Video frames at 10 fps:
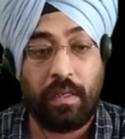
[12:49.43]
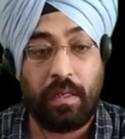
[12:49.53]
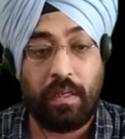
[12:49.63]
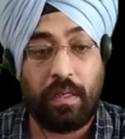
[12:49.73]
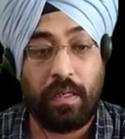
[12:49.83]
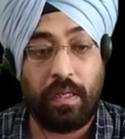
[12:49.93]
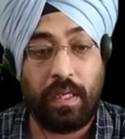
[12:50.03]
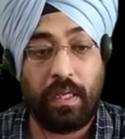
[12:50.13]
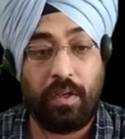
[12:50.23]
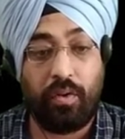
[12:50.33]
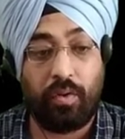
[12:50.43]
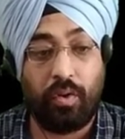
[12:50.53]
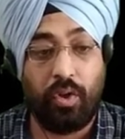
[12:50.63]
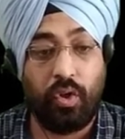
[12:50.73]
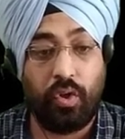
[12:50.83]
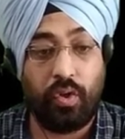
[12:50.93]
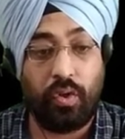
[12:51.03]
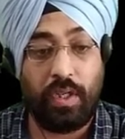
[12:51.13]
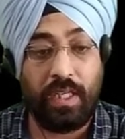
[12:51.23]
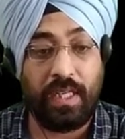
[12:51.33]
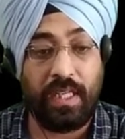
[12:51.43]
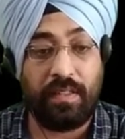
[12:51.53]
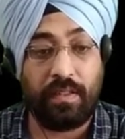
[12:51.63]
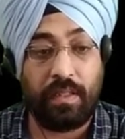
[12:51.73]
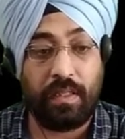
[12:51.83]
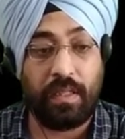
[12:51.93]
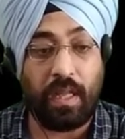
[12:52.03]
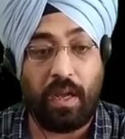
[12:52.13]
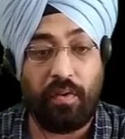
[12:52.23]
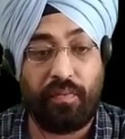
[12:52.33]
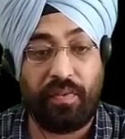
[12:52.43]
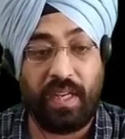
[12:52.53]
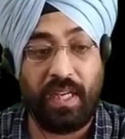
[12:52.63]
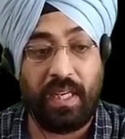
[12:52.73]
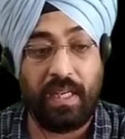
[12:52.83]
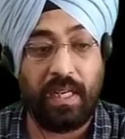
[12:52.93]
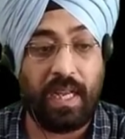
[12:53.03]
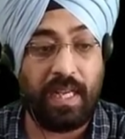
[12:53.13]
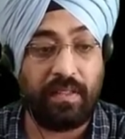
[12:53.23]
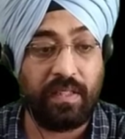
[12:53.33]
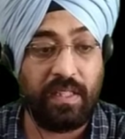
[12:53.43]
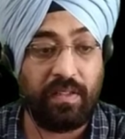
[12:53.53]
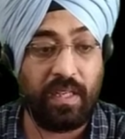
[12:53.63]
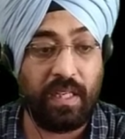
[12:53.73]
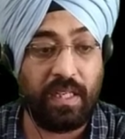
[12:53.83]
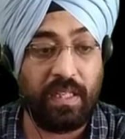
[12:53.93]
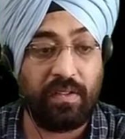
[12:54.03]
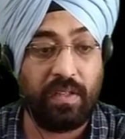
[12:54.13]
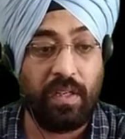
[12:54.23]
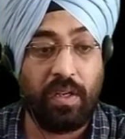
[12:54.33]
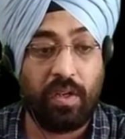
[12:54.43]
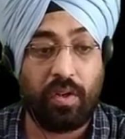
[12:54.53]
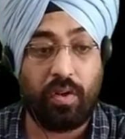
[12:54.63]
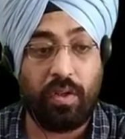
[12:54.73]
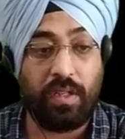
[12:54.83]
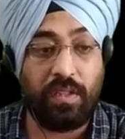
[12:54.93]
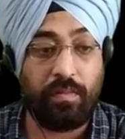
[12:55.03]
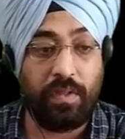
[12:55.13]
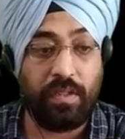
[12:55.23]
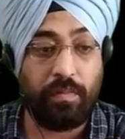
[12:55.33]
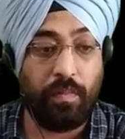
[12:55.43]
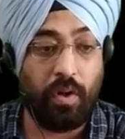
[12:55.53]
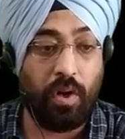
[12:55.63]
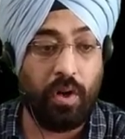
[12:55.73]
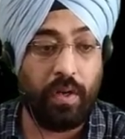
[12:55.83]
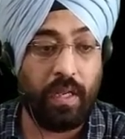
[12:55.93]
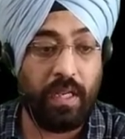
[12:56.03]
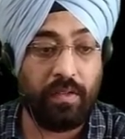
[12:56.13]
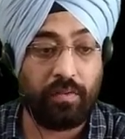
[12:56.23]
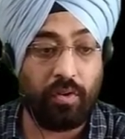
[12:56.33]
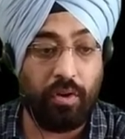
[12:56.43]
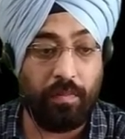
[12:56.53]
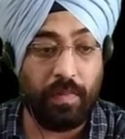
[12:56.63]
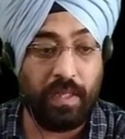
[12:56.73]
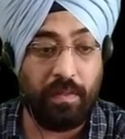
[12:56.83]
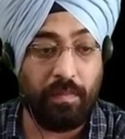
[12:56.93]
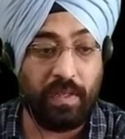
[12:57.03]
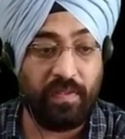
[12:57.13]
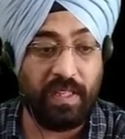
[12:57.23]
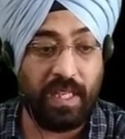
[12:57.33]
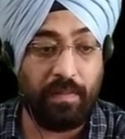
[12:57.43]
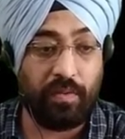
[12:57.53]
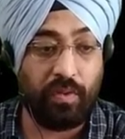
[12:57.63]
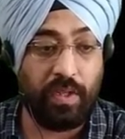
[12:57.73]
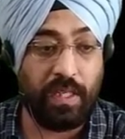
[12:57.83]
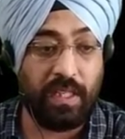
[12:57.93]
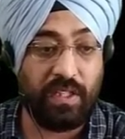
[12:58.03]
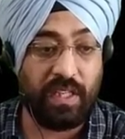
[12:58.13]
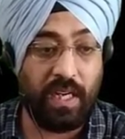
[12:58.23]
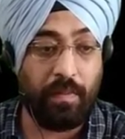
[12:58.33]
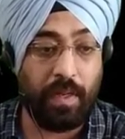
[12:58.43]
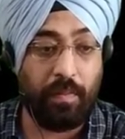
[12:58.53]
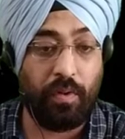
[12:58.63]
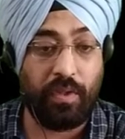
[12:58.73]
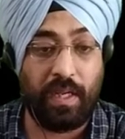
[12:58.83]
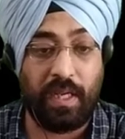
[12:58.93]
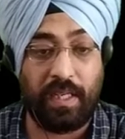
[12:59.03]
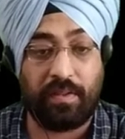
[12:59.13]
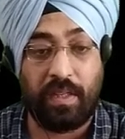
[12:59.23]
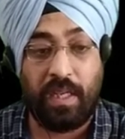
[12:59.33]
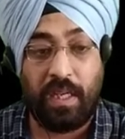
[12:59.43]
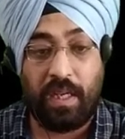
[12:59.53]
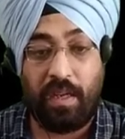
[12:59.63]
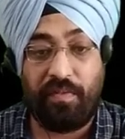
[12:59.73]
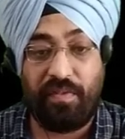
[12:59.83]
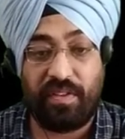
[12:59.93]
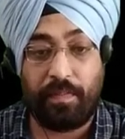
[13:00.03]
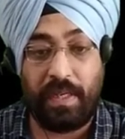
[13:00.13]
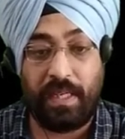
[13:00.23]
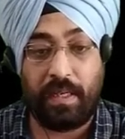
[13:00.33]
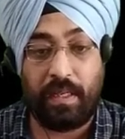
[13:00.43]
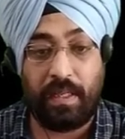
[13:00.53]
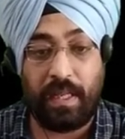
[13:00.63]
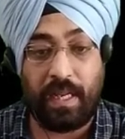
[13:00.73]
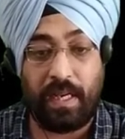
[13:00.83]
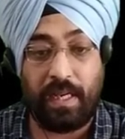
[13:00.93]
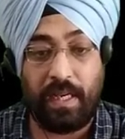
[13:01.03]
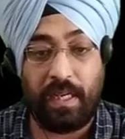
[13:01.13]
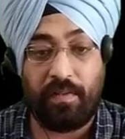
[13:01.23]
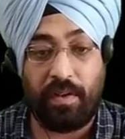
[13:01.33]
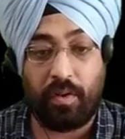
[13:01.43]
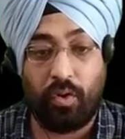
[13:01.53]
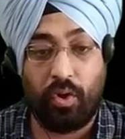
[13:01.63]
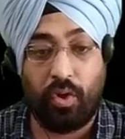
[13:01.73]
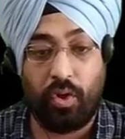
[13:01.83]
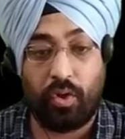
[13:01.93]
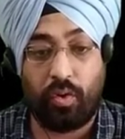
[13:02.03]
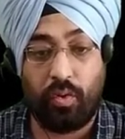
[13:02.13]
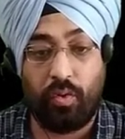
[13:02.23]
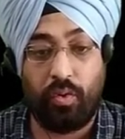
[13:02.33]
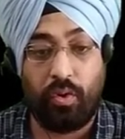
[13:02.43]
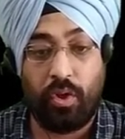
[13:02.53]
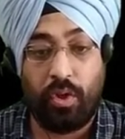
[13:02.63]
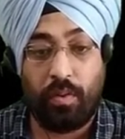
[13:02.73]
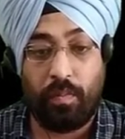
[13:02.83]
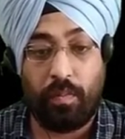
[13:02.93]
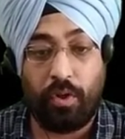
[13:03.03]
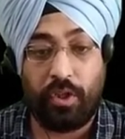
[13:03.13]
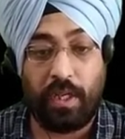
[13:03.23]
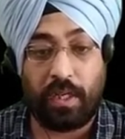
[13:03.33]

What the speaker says: Here you go, it is thiophene, as this ring is this bond is common between them, so it is shared by both the rings. If we split, then it will go to both the